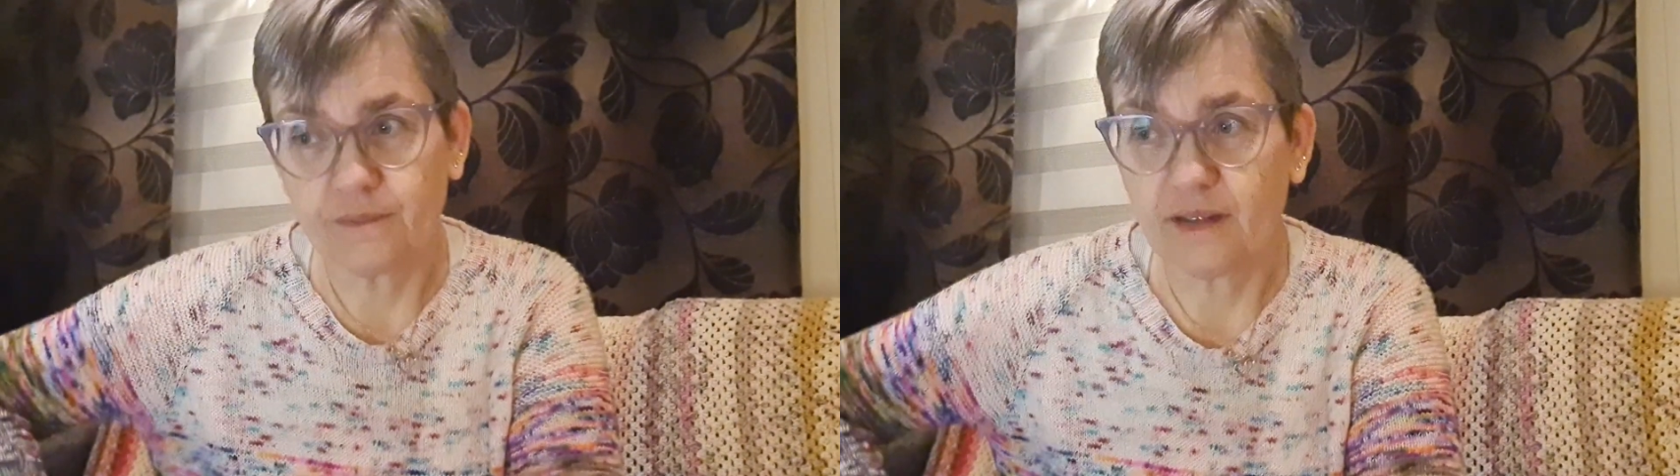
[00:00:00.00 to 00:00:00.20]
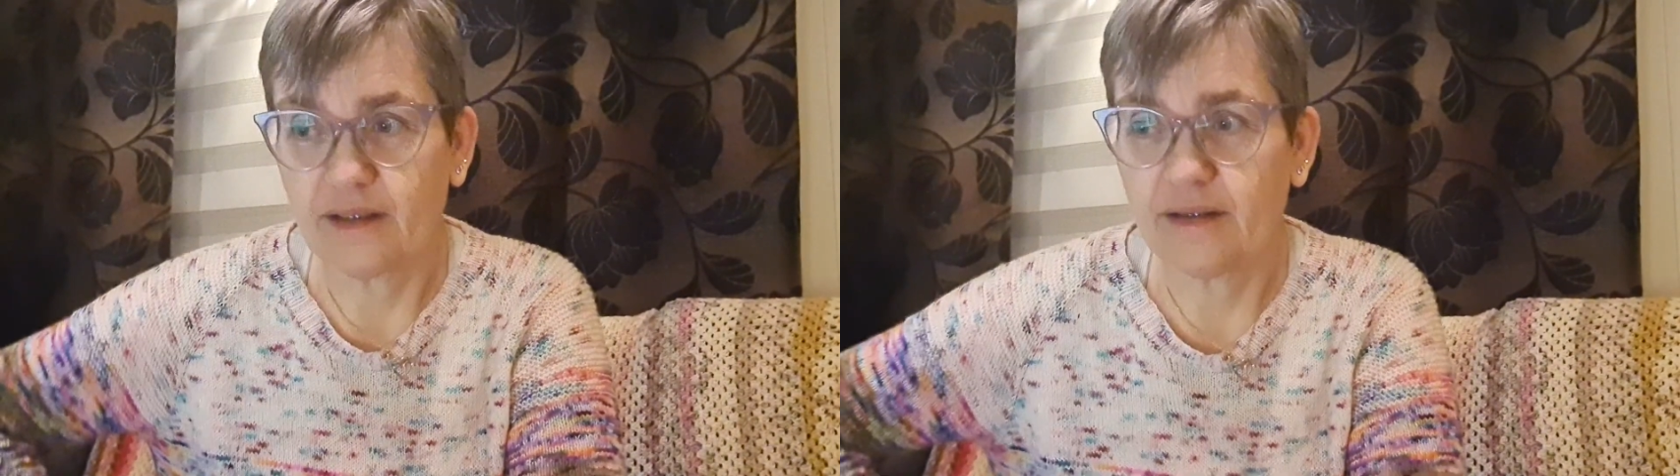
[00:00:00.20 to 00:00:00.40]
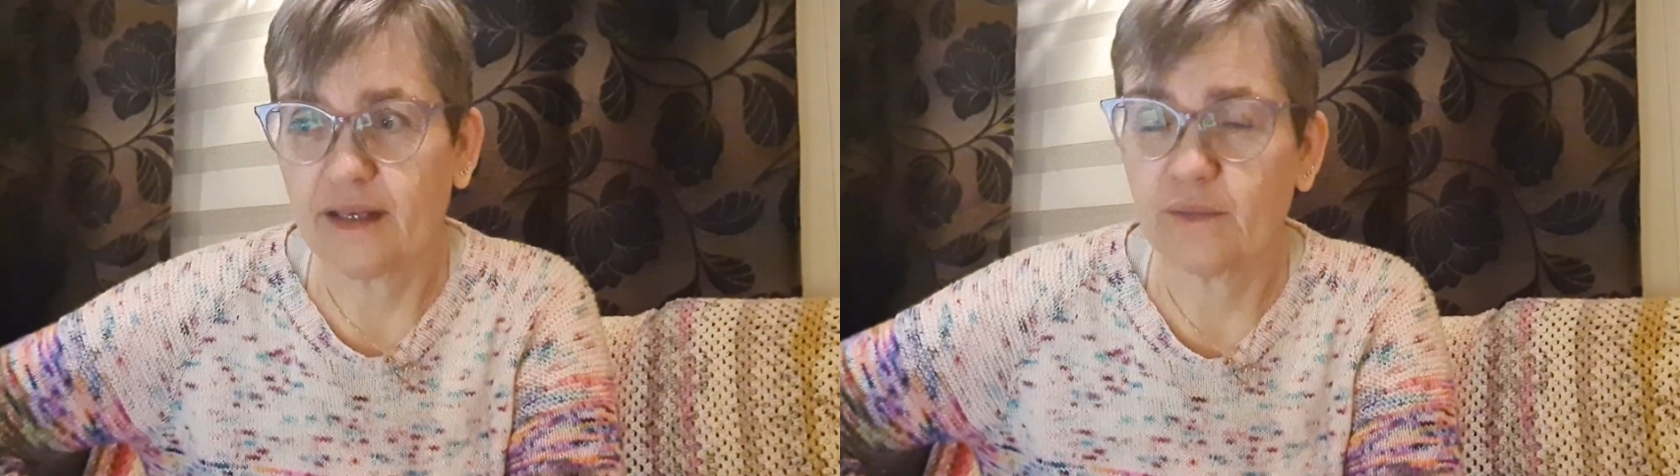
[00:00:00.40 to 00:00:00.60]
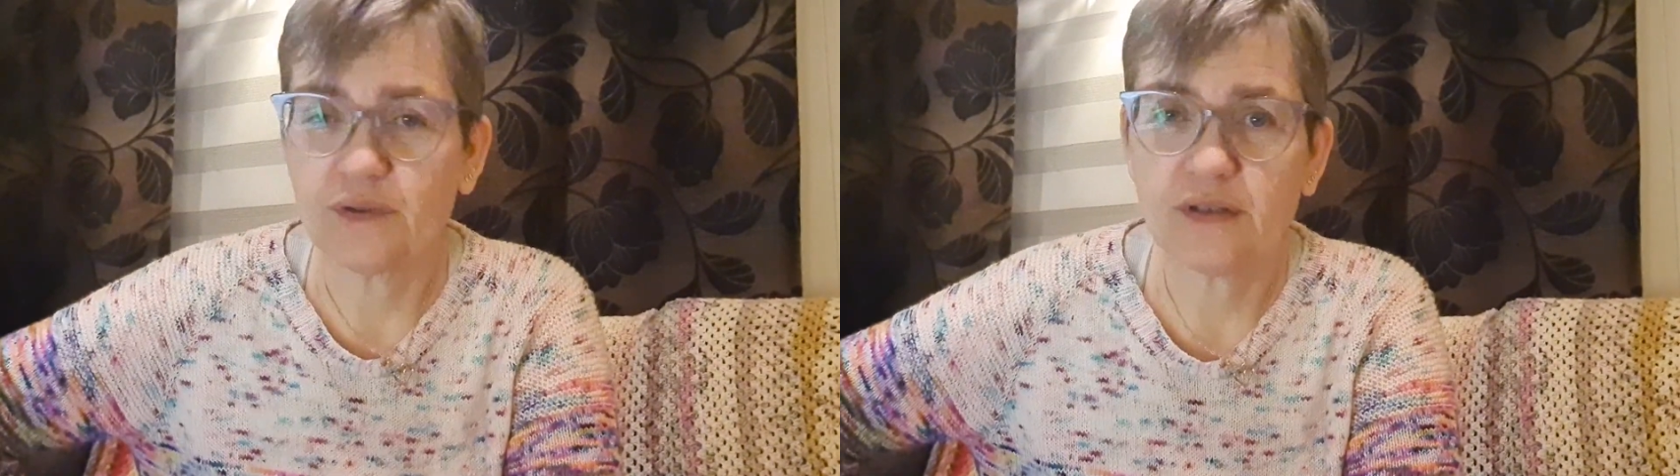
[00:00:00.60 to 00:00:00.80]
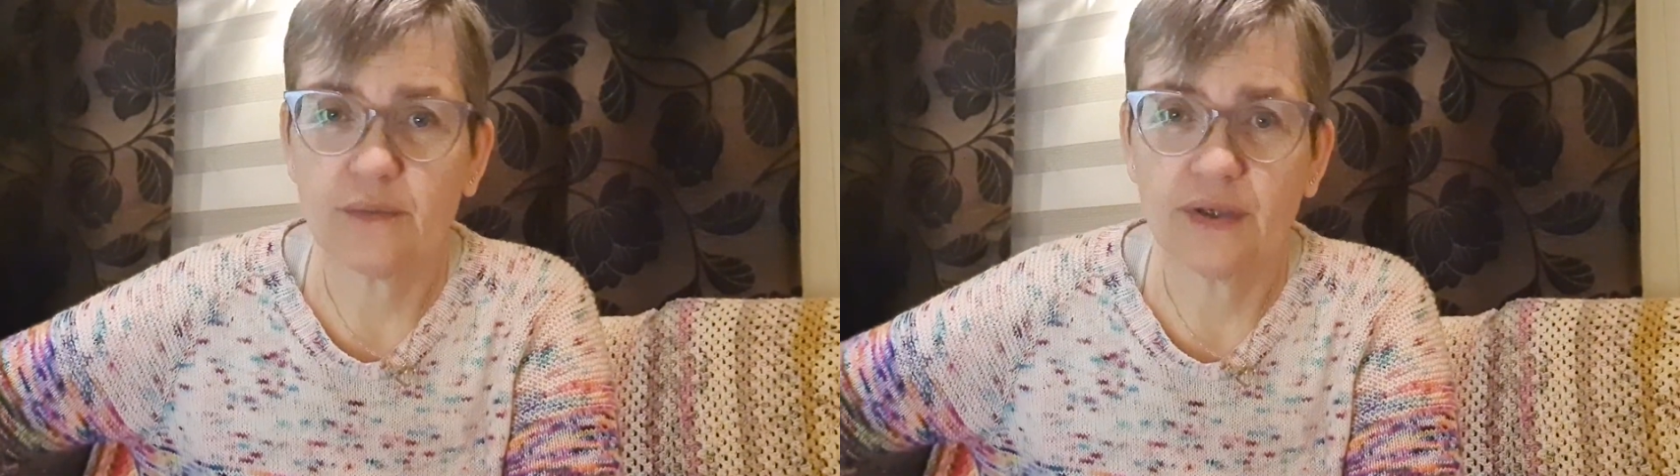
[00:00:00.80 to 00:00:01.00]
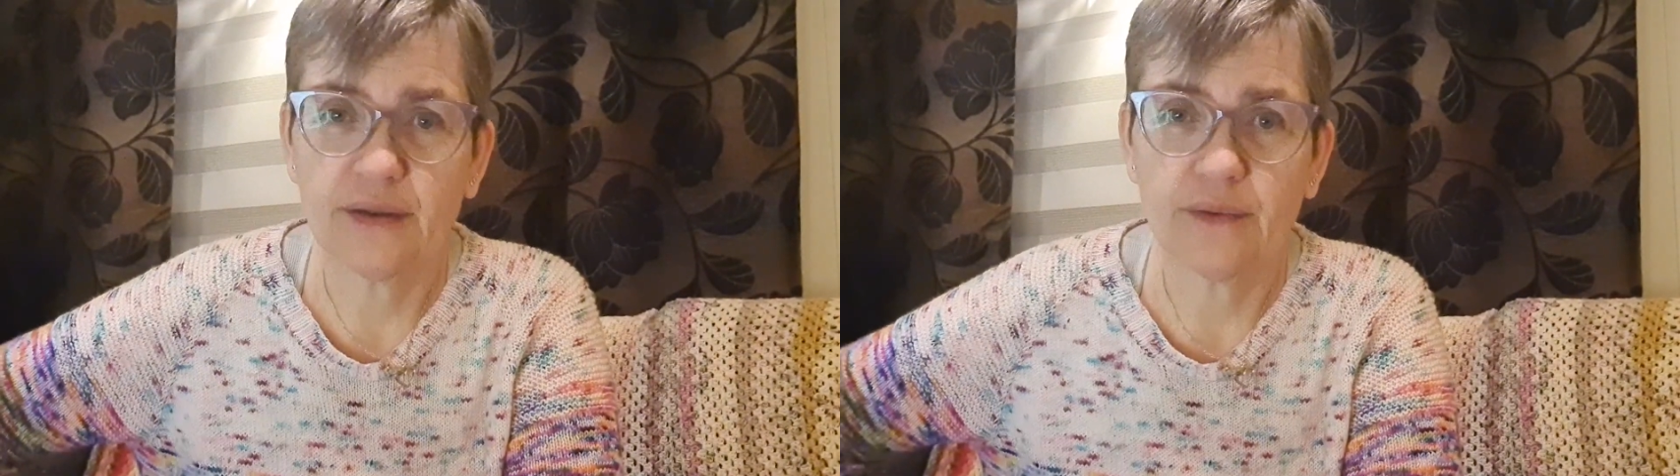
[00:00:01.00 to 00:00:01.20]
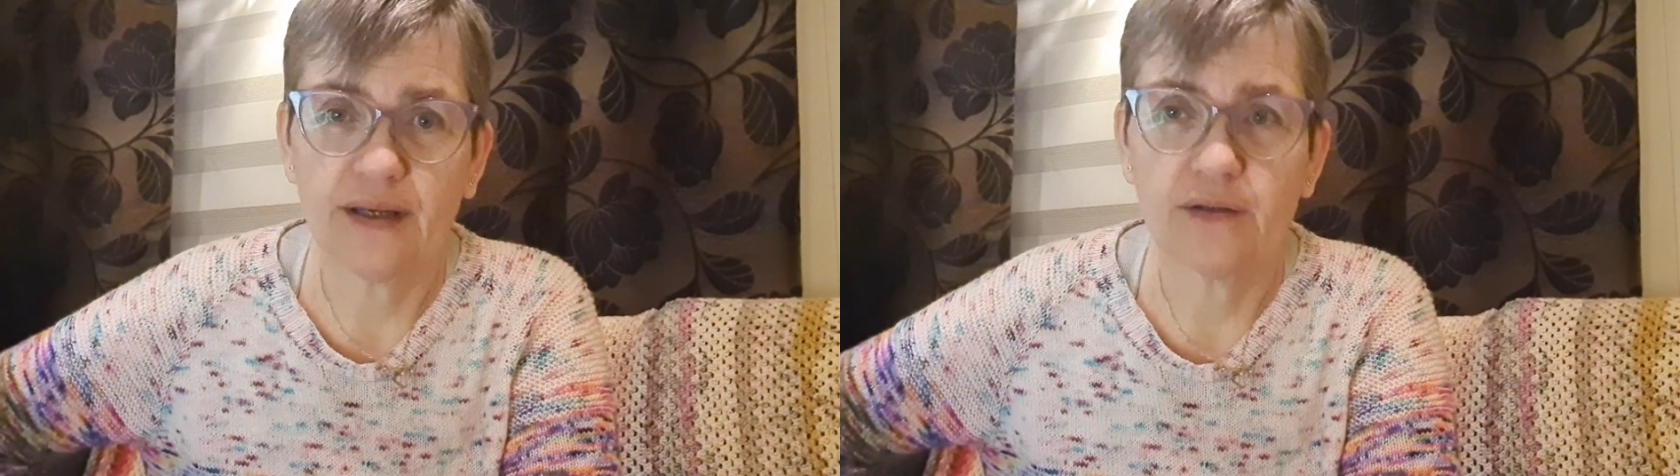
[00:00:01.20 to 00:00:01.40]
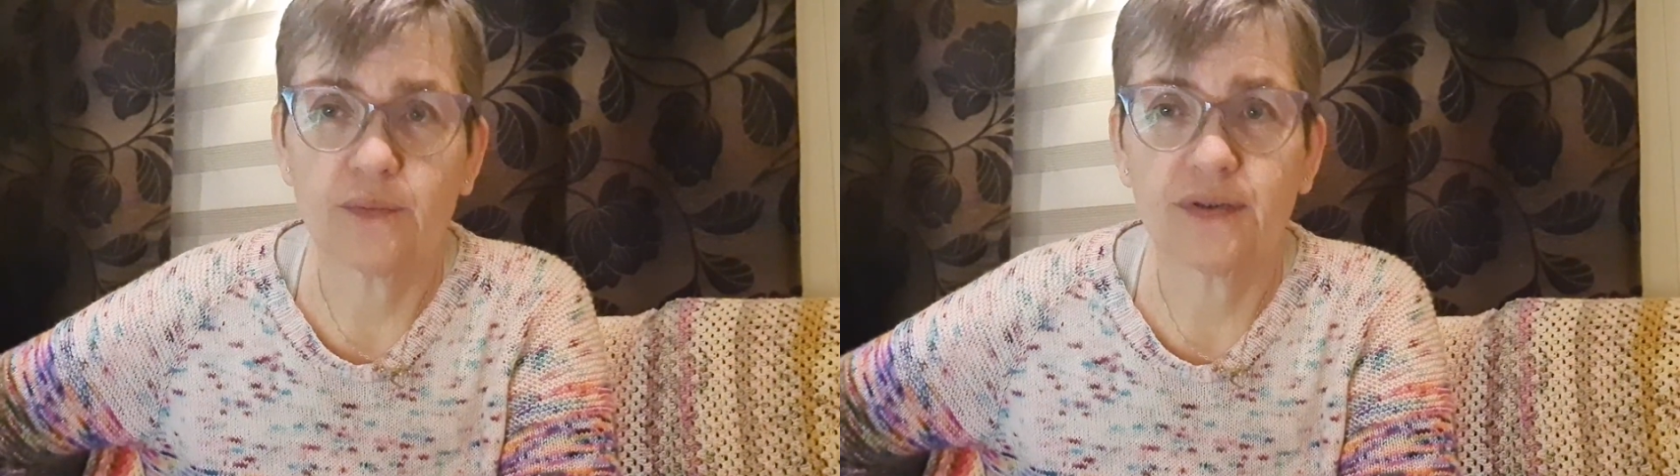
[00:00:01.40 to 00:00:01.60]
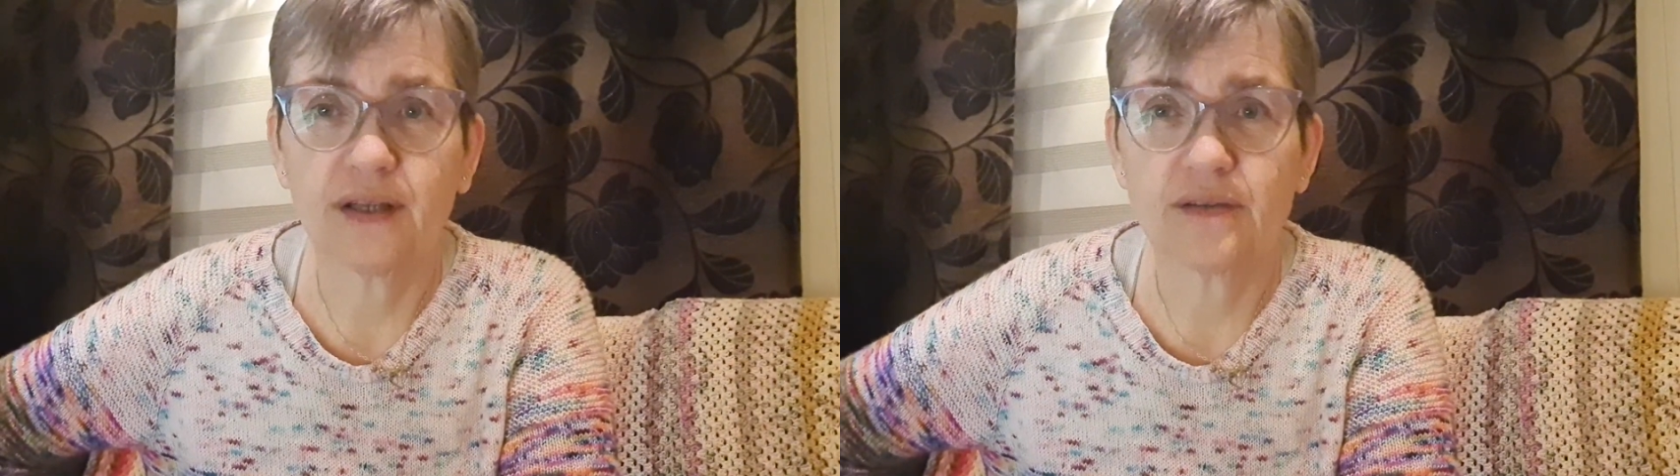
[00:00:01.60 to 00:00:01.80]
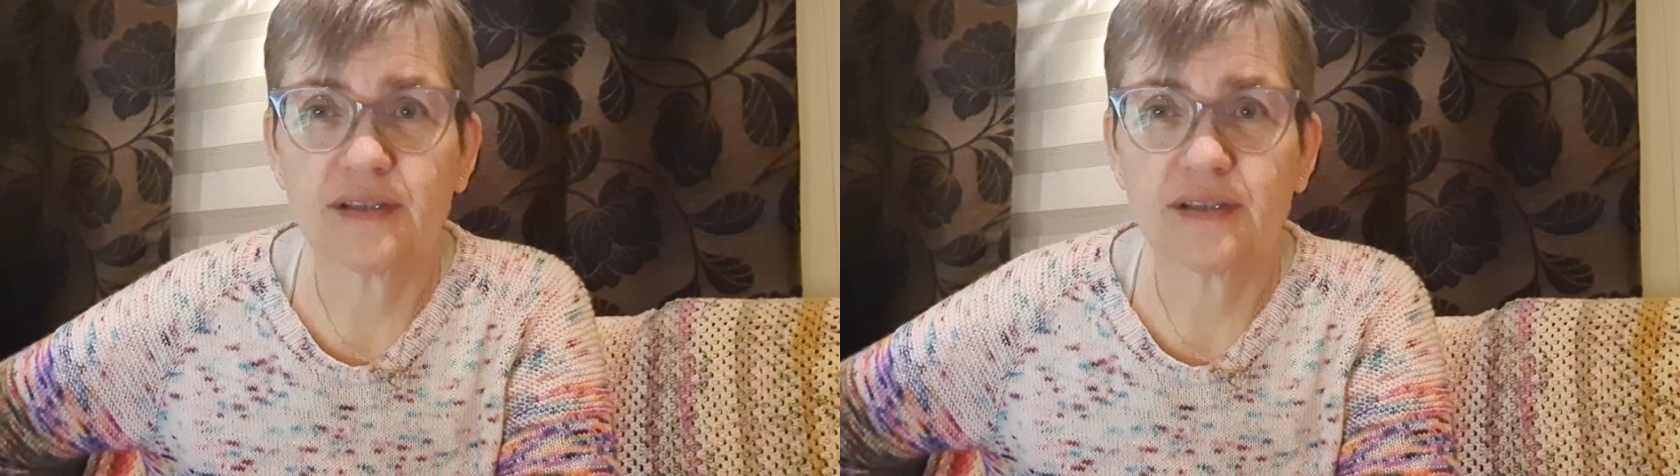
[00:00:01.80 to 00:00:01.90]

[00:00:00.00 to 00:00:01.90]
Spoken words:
That was a weird way to pronounce